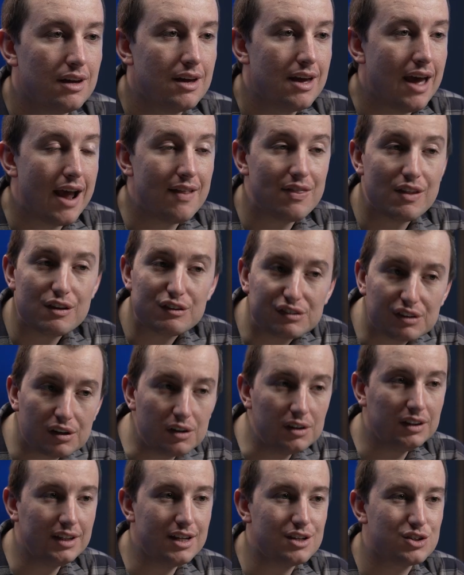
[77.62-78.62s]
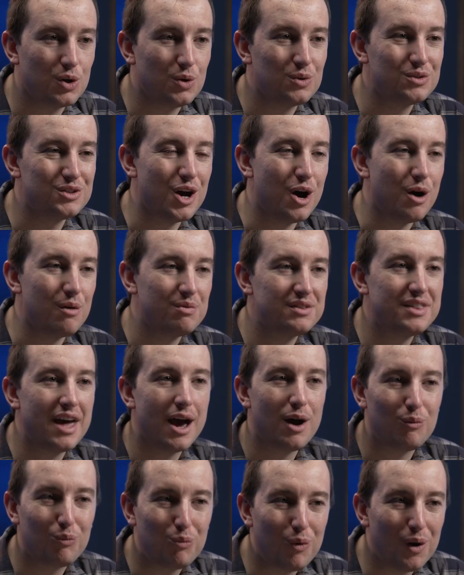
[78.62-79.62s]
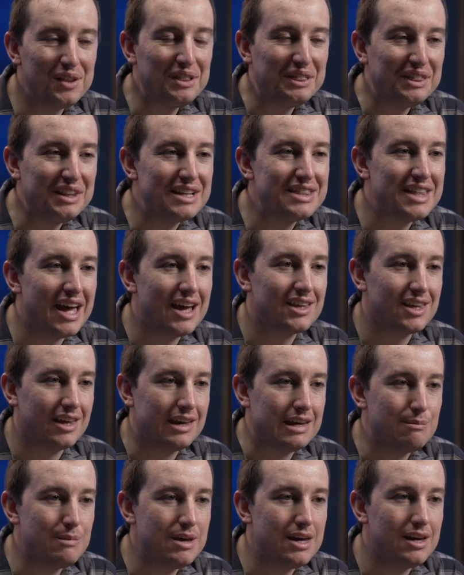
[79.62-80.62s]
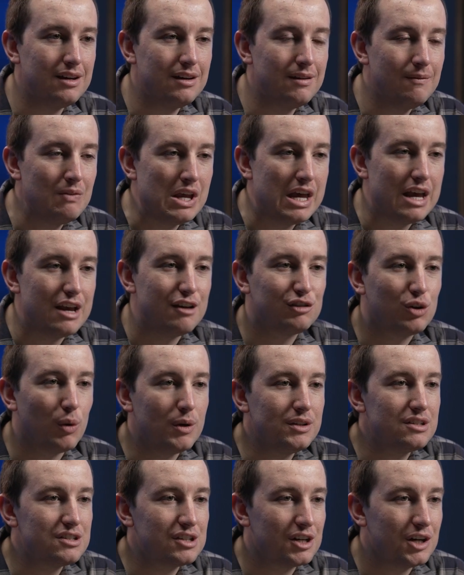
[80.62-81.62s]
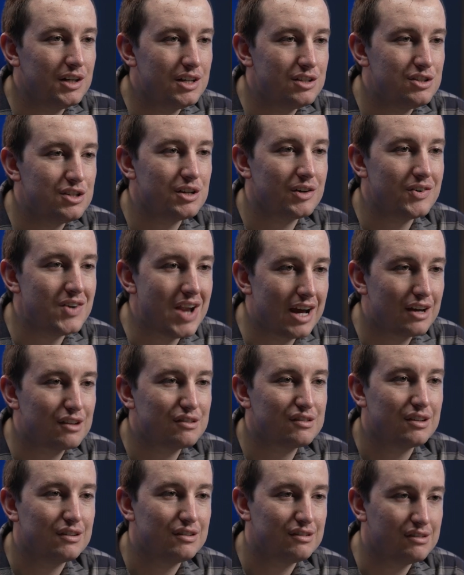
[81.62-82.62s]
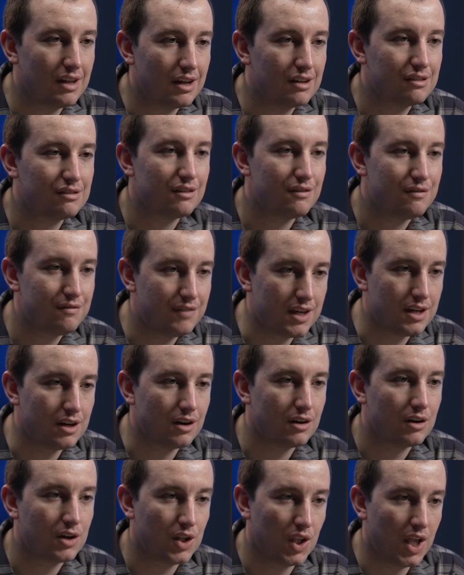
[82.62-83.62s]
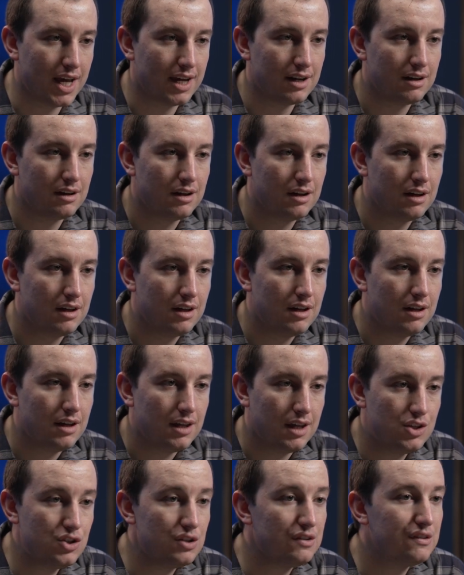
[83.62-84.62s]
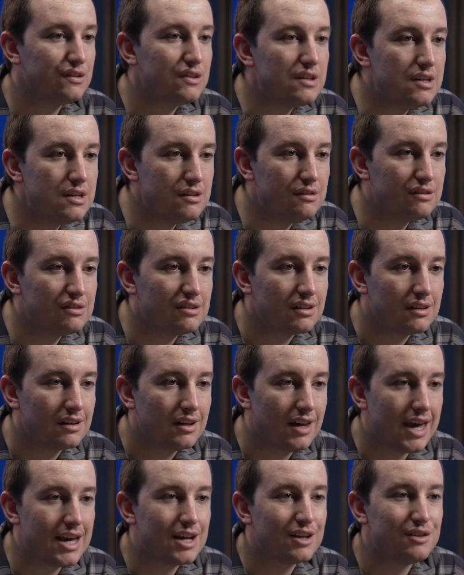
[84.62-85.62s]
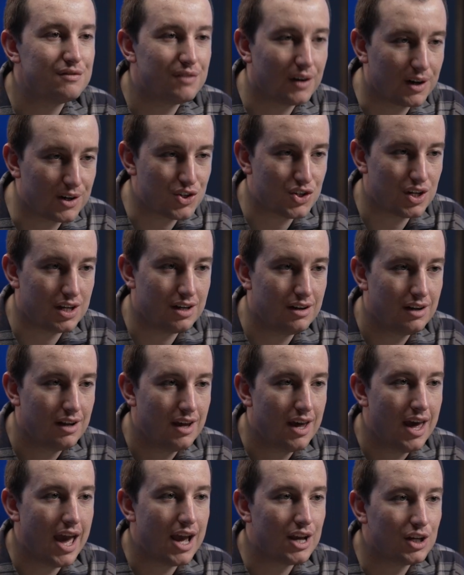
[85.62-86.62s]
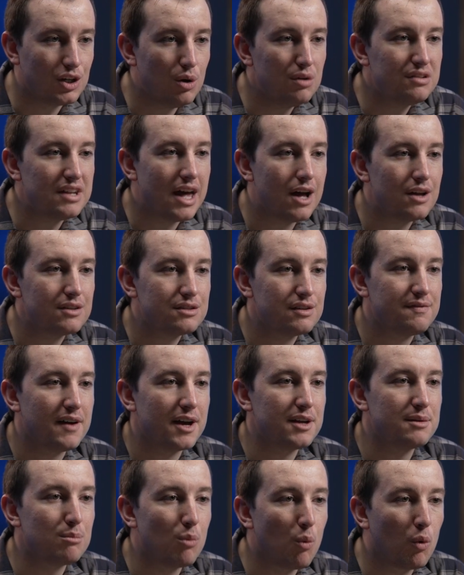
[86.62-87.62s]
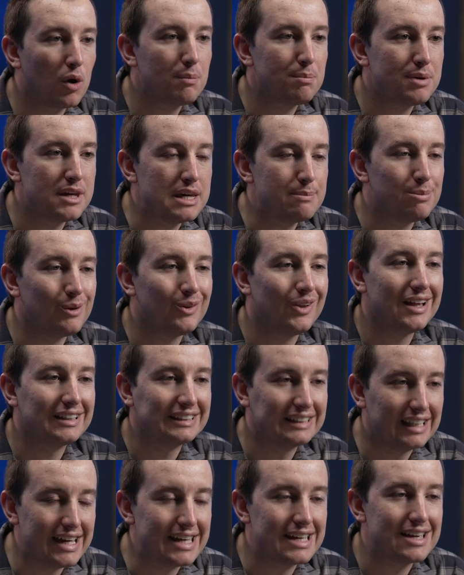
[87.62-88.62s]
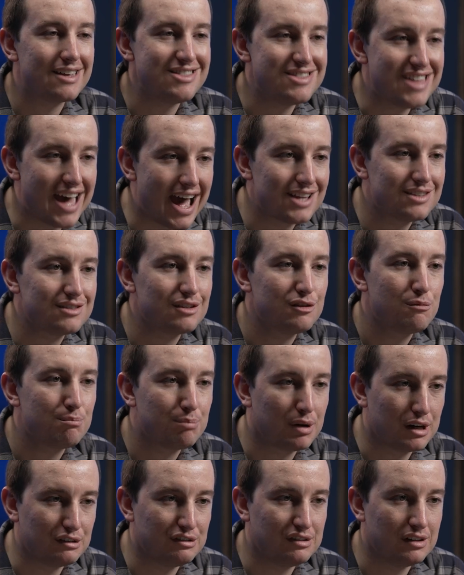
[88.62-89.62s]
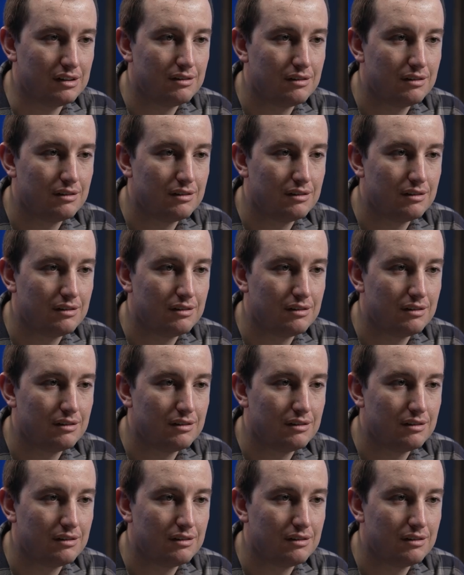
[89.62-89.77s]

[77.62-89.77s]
And they certainly don't know that that one lead that came in is going to turn into your next six-figure client. It just sees a conversion and goes out to find more people like that person.